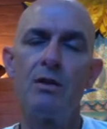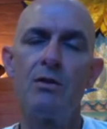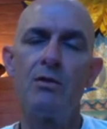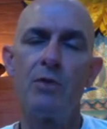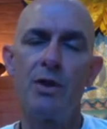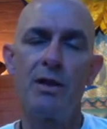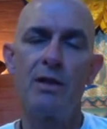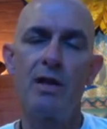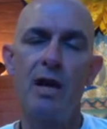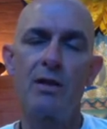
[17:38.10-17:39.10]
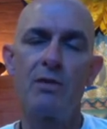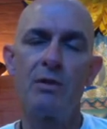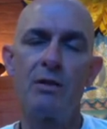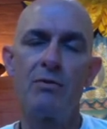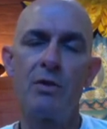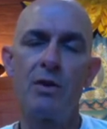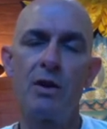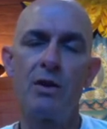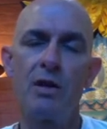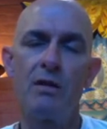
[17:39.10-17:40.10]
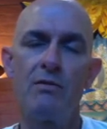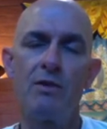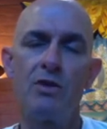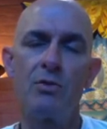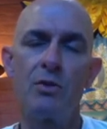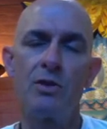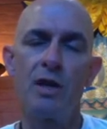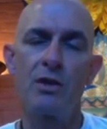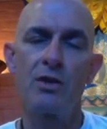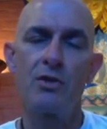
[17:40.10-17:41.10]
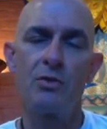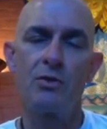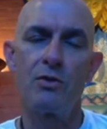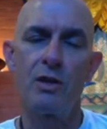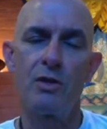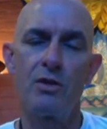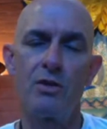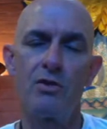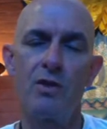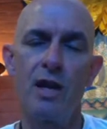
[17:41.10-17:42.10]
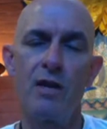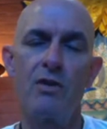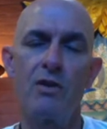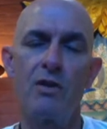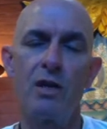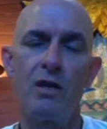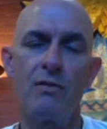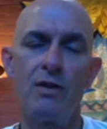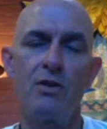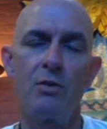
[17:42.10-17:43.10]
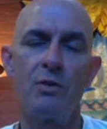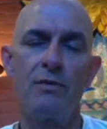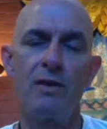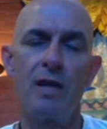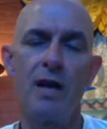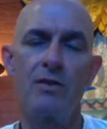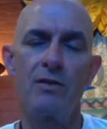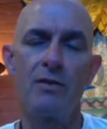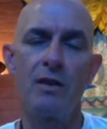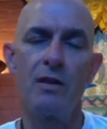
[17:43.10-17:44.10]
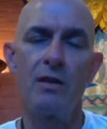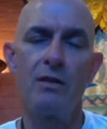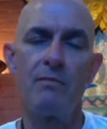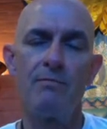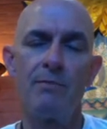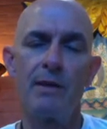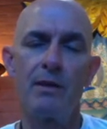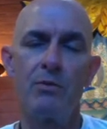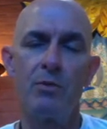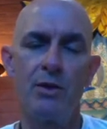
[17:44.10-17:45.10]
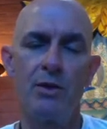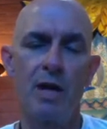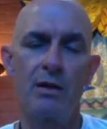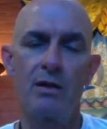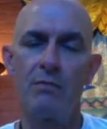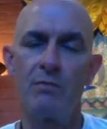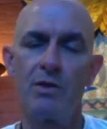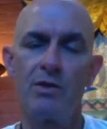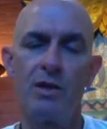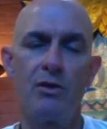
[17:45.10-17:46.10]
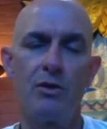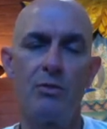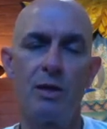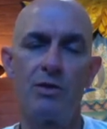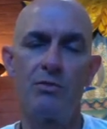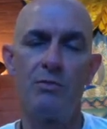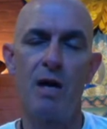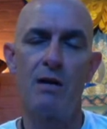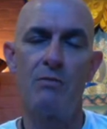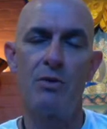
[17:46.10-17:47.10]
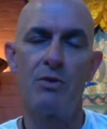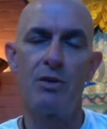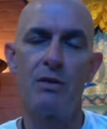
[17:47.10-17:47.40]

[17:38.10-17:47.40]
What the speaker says: with an attachment for their individual textual traditions and their individual philosophy, will not come to see luminous Mahamudra,